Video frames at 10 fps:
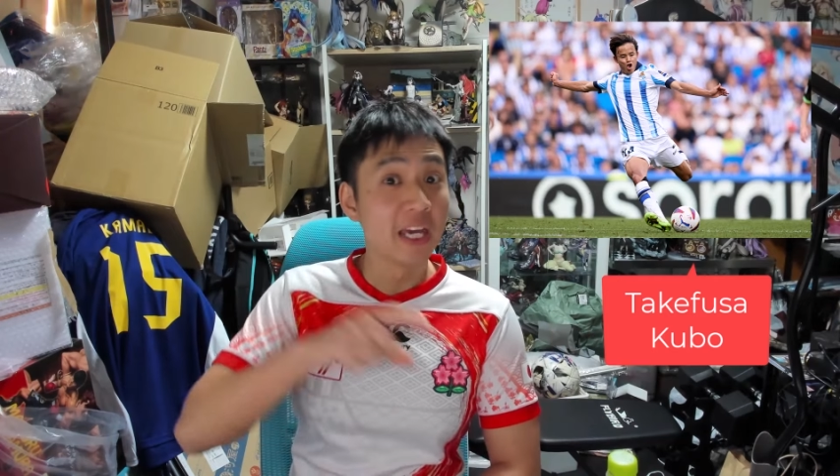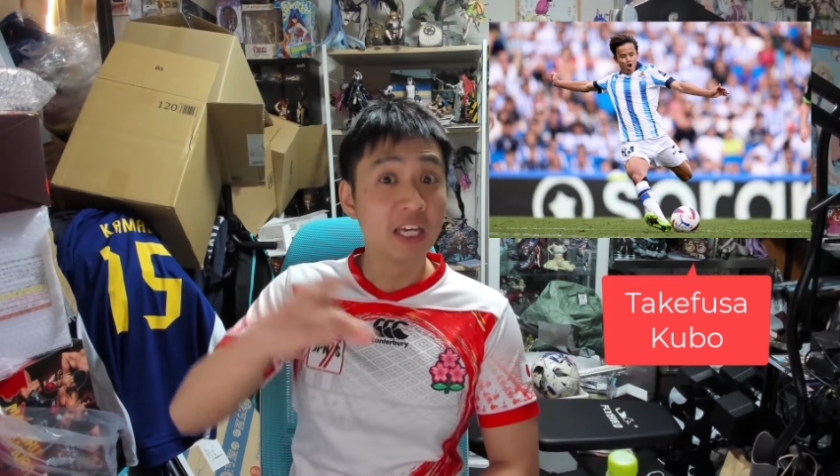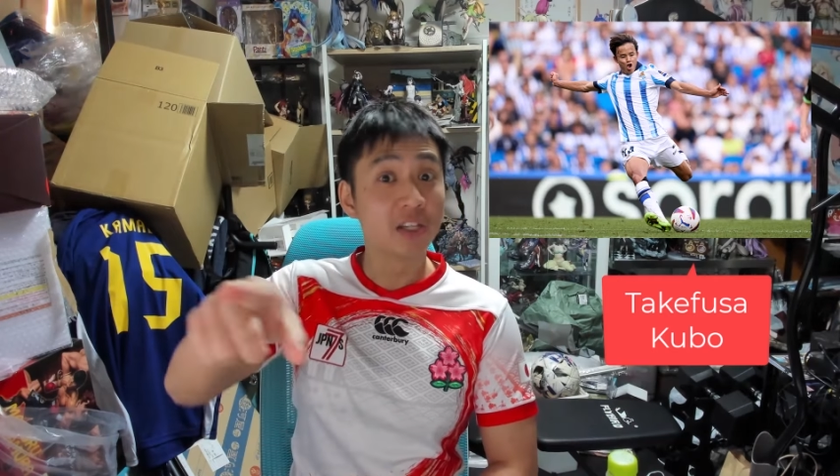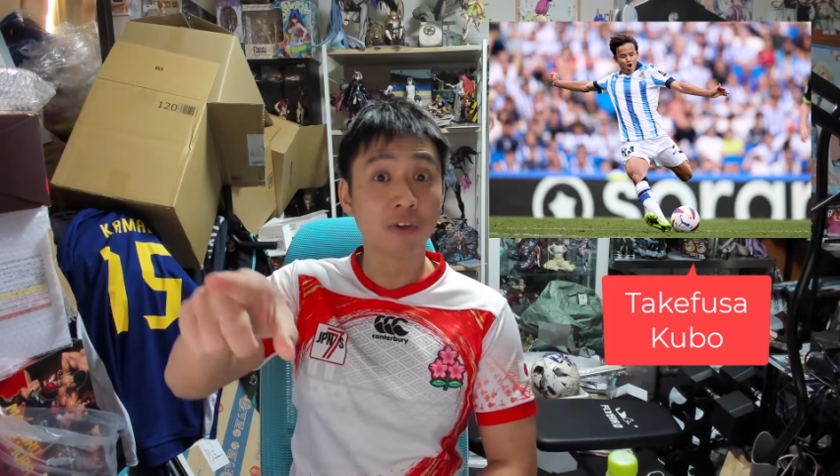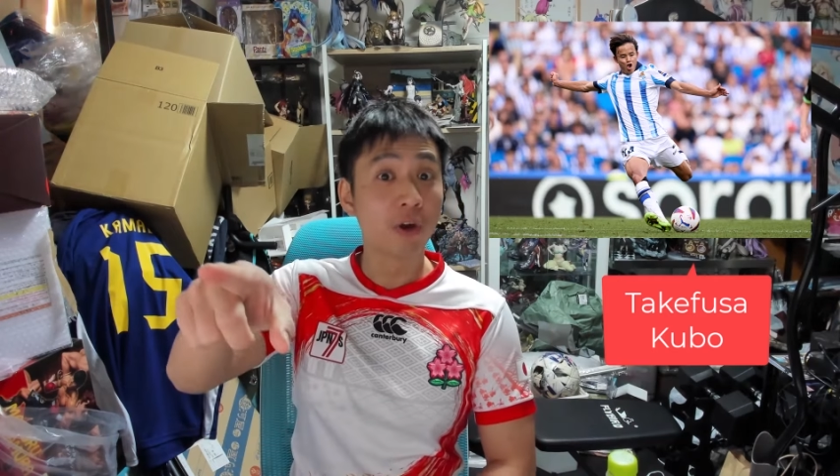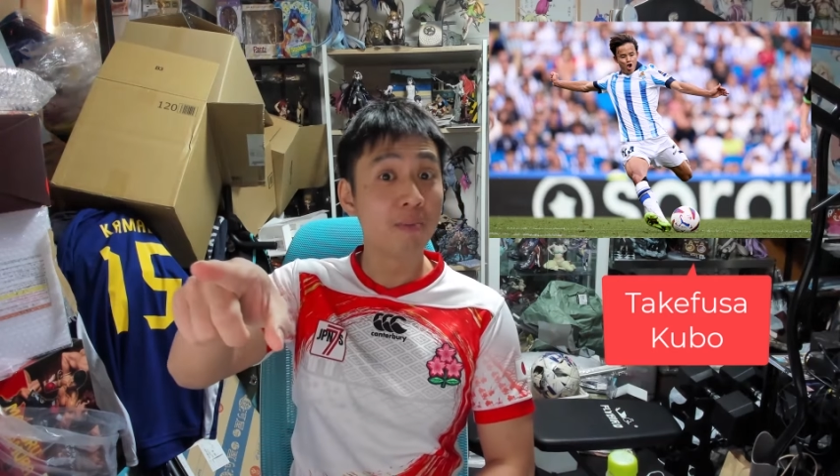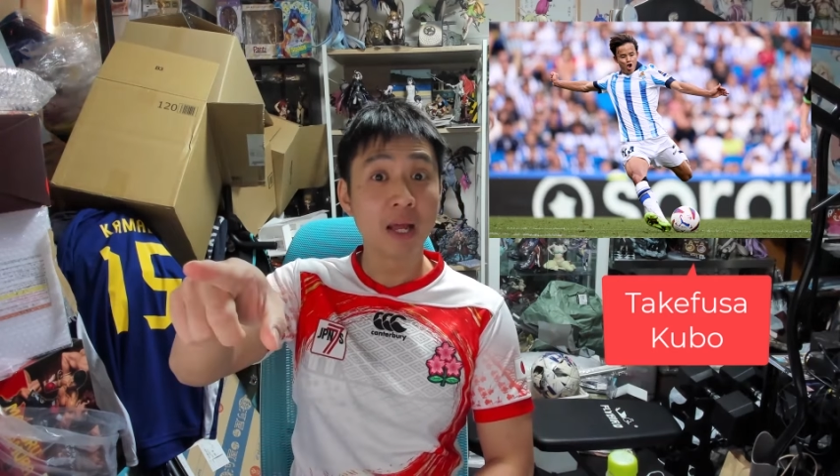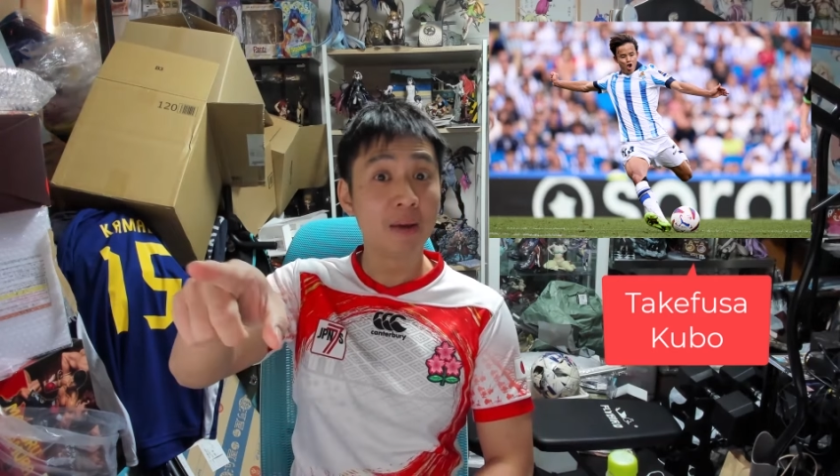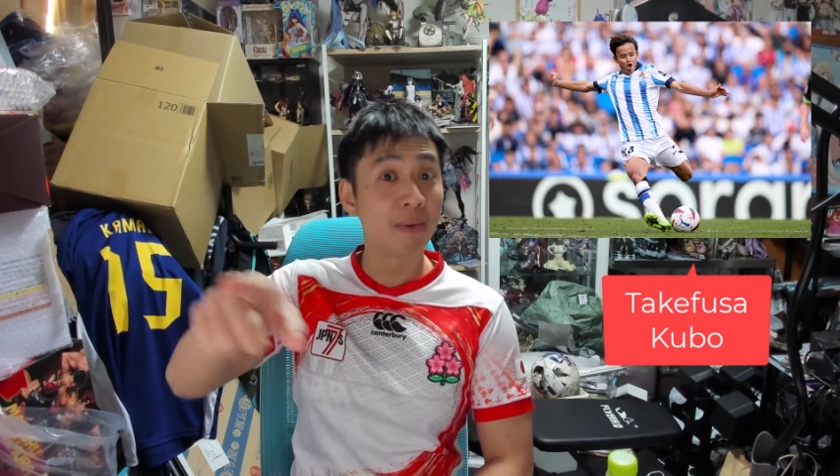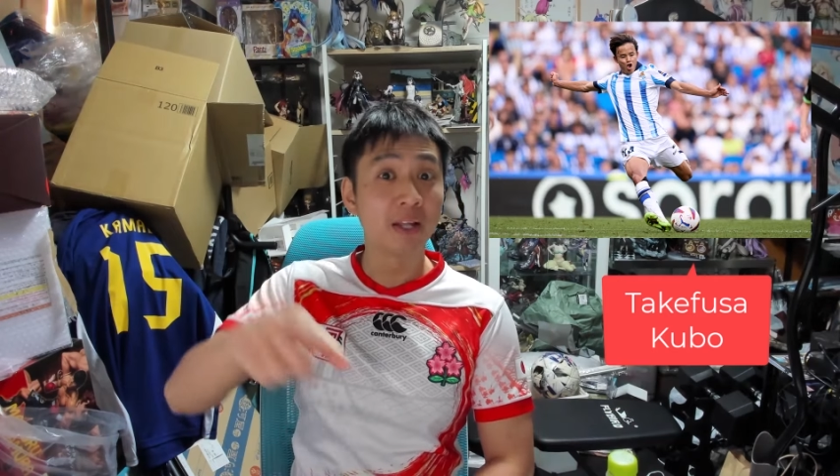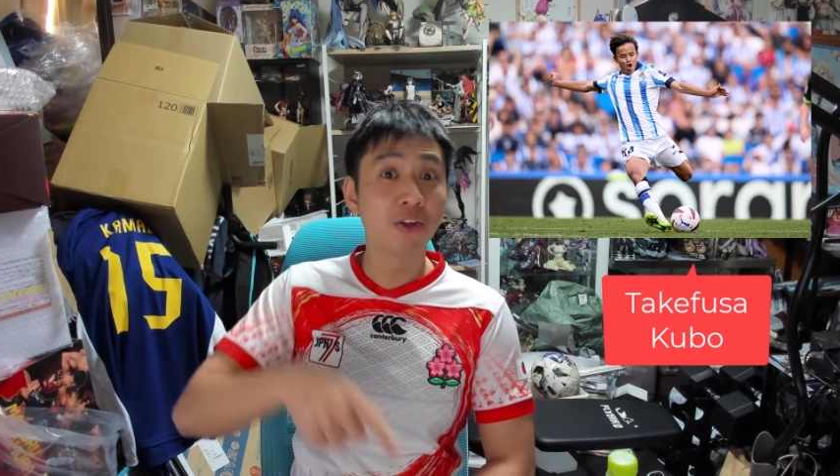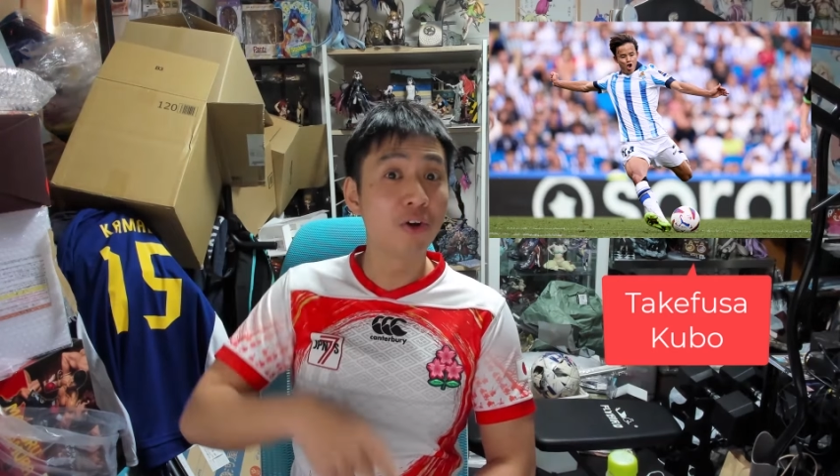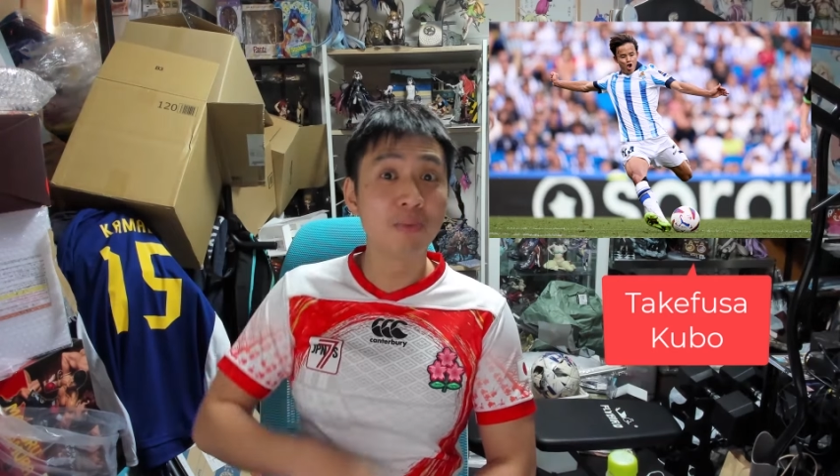he's a great player, man. Don't be